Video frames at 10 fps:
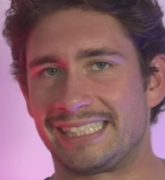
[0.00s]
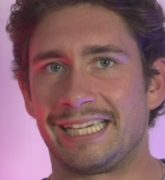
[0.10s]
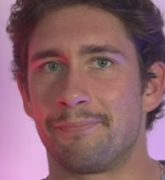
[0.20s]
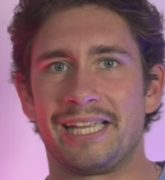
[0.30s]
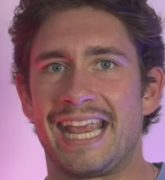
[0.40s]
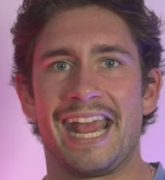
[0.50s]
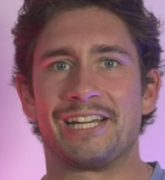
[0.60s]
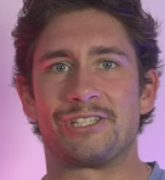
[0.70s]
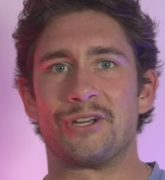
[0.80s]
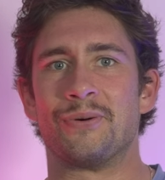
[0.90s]
simply
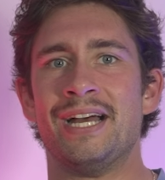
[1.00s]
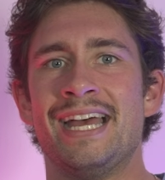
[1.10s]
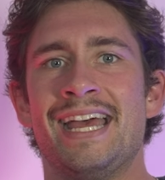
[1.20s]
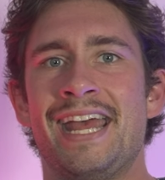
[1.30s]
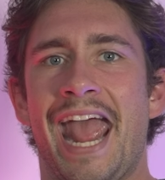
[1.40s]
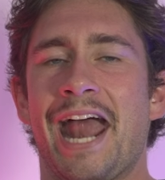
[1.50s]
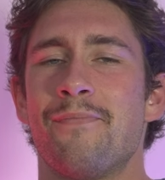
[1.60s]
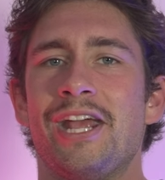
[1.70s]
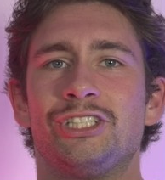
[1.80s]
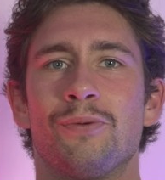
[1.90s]
can't do.
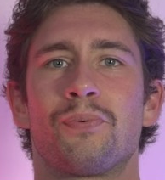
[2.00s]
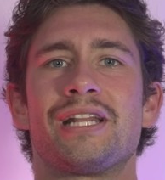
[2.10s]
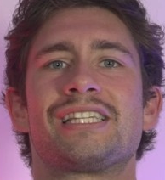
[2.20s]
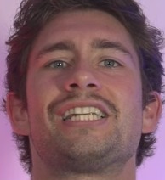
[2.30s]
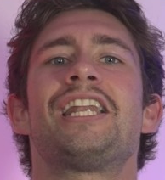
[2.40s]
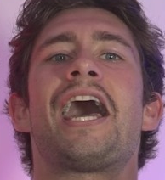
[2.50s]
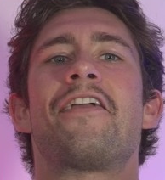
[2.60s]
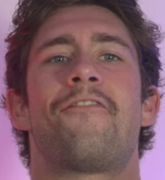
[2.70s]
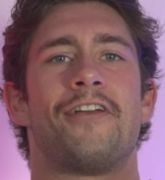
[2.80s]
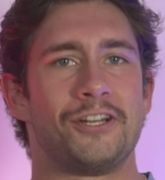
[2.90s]
Animation breathes
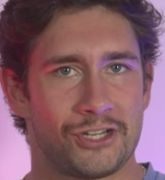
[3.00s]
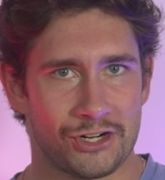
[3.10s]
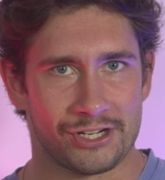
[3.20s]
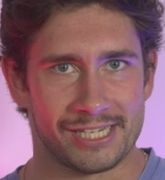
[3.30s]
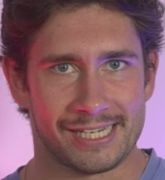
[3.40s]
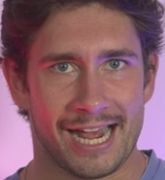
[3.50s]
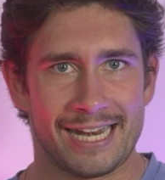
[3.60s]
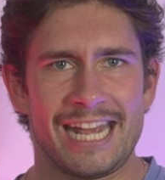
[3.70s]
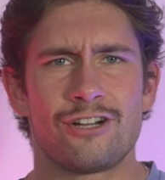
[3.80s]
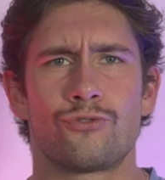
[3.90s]
life into your
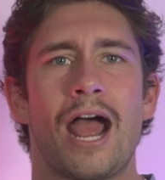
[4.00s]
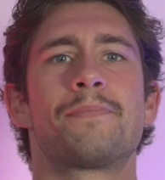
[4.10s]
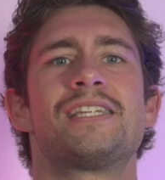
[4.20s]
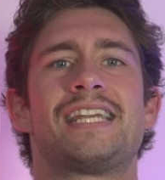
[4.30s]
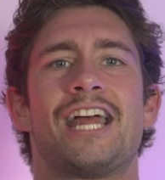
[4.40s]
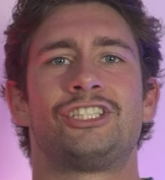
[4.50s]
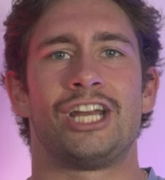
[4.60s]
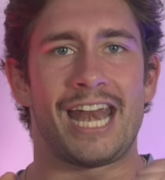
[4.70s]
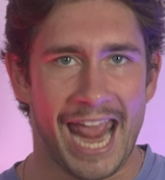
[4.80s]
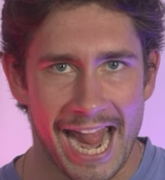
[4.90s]
design. It grabs
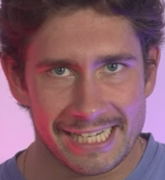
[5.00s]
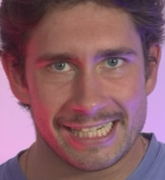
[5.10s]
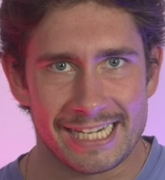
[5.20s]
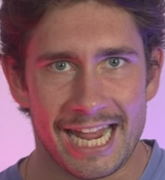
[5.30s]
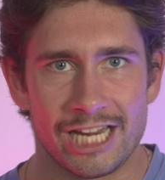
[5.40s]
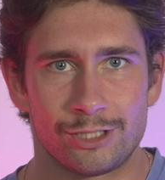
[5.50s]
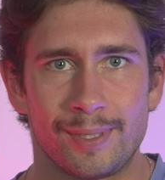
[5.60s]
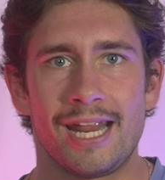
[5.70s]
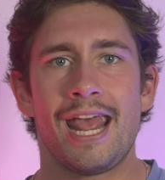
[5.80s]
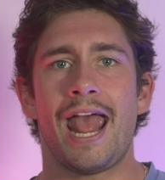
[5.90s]
attention, enhances
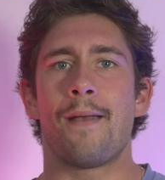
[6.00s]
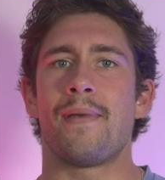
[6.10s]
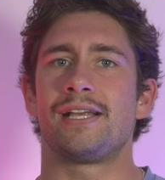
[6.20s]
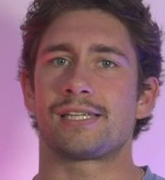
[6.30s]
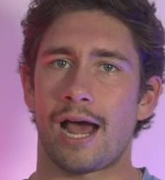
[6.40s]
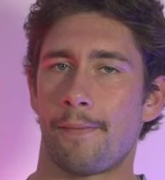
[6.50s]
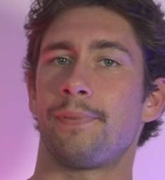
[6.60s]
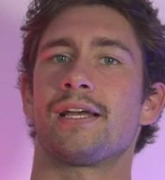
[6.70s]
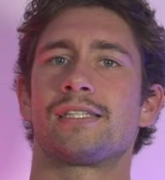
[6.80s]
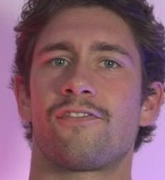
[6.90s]
engagement, and makes
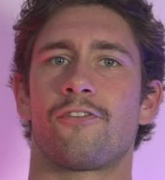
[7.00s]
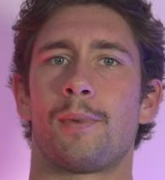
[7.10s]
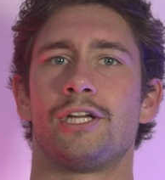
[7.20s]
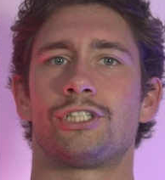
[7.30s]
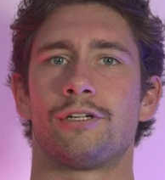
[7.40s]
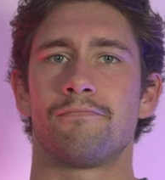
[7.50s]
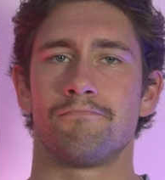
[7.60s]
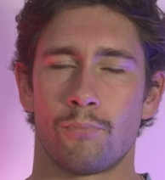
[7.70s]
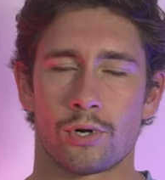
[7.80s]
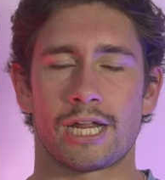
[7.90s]
complex information more